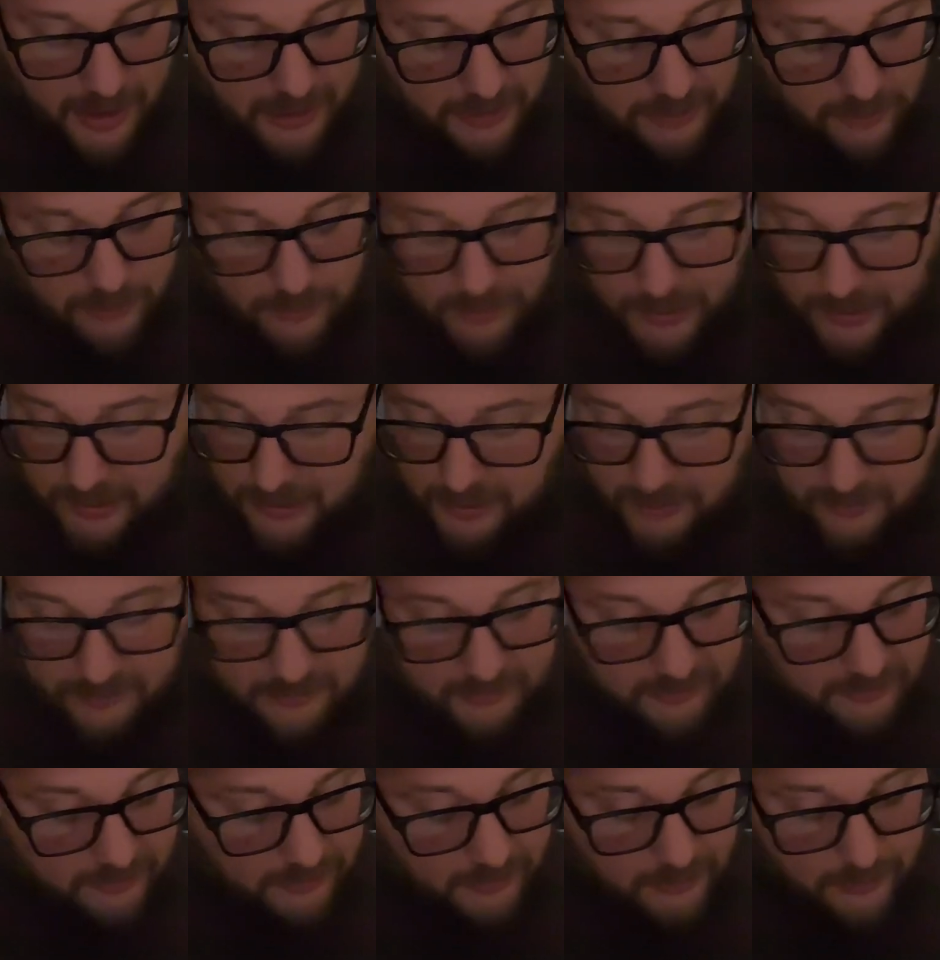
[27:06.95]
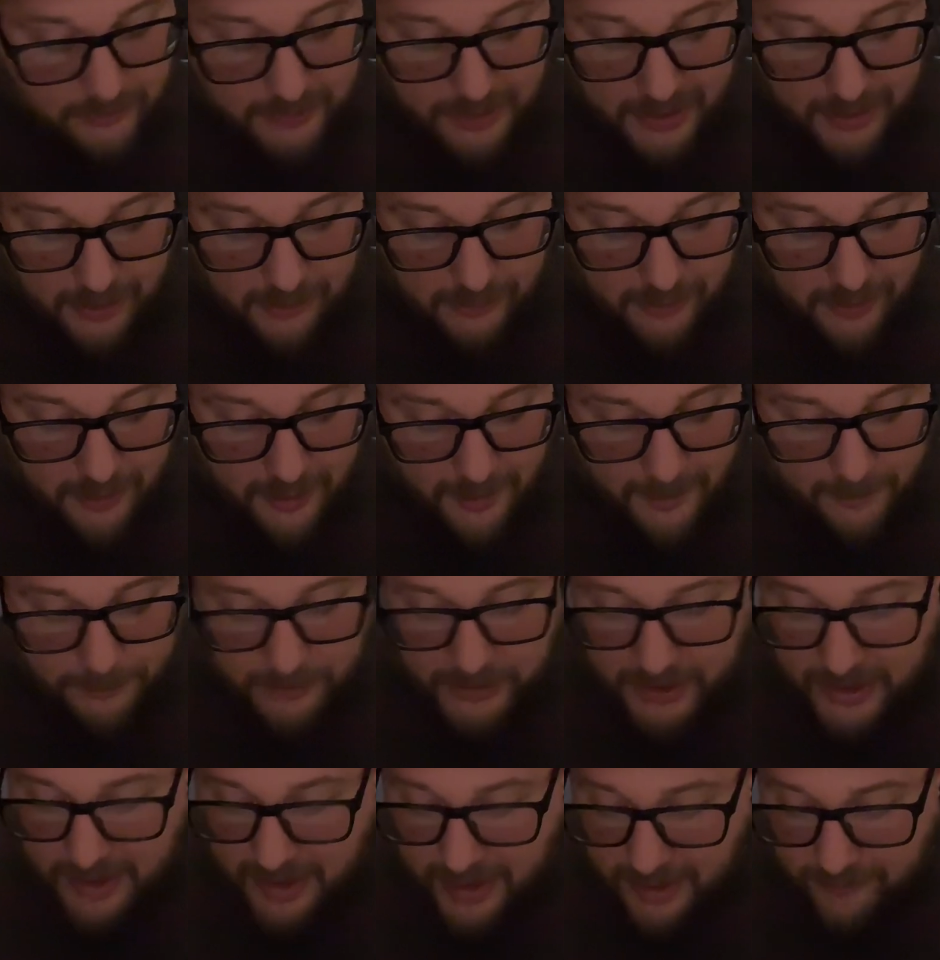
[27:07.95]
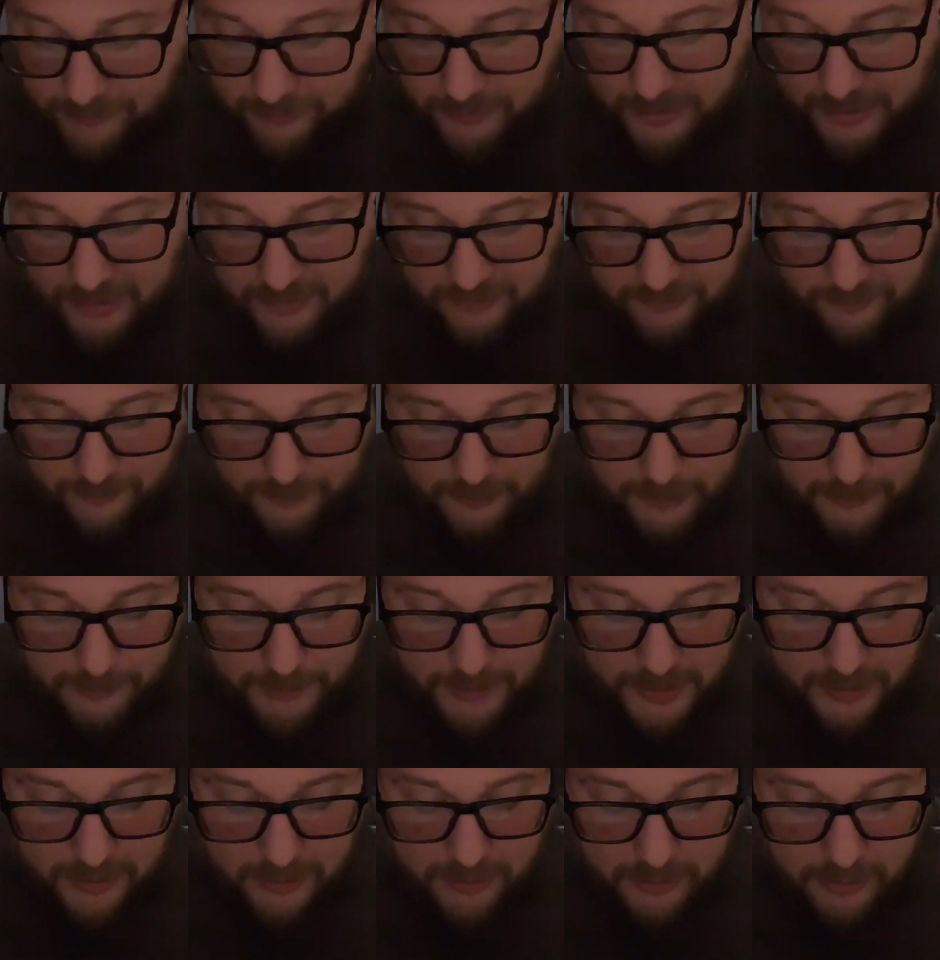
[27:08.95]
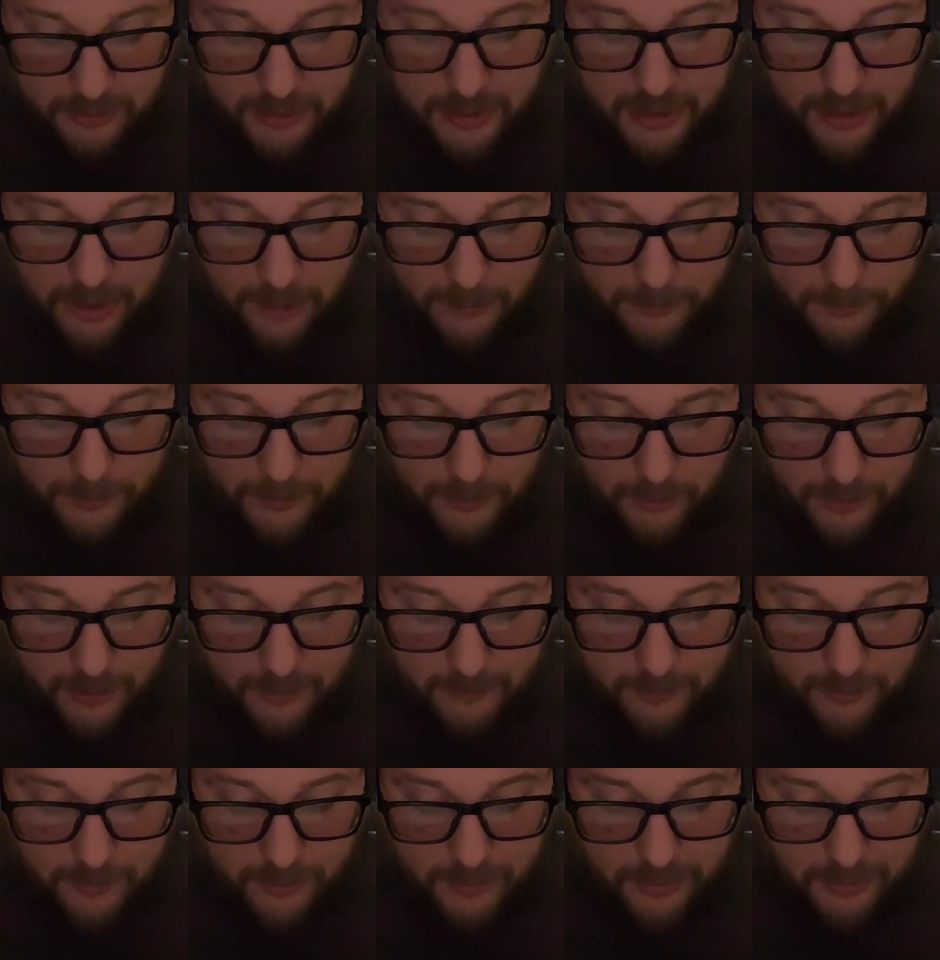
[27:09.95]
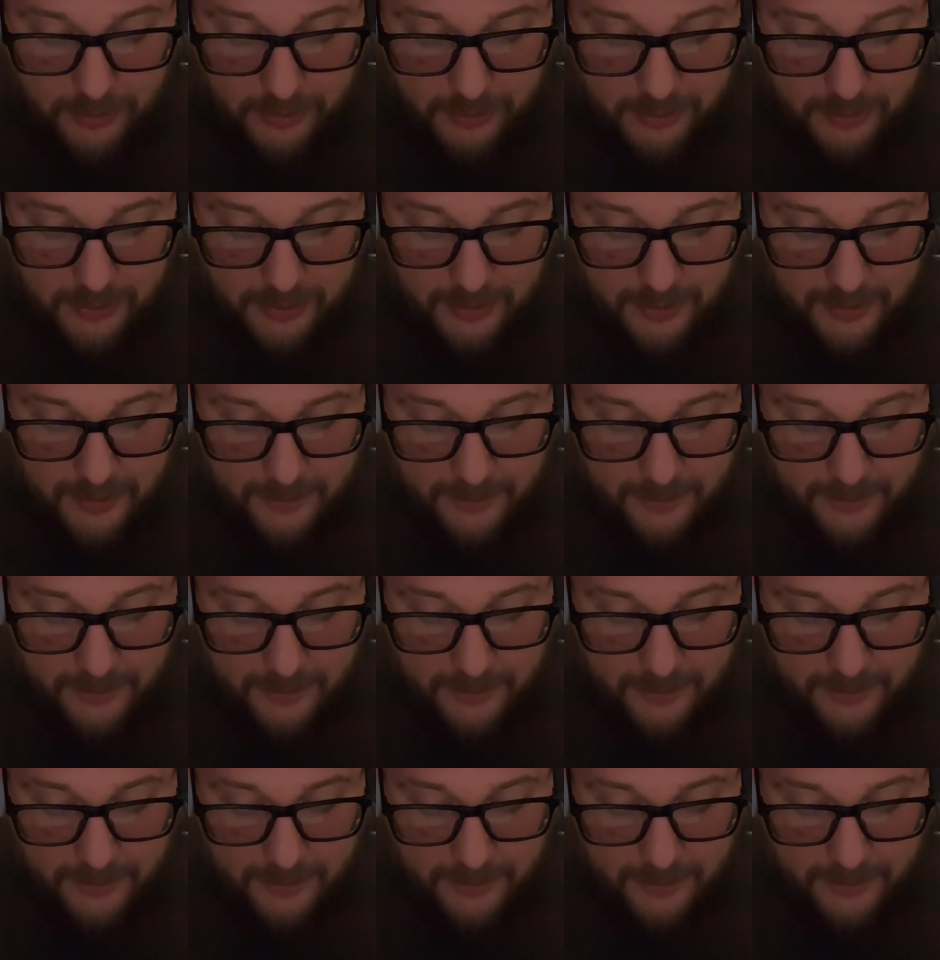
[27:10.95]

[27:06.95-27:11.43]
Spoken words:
I knew I needed to slow down, but every inch of my being couldn't help but want more.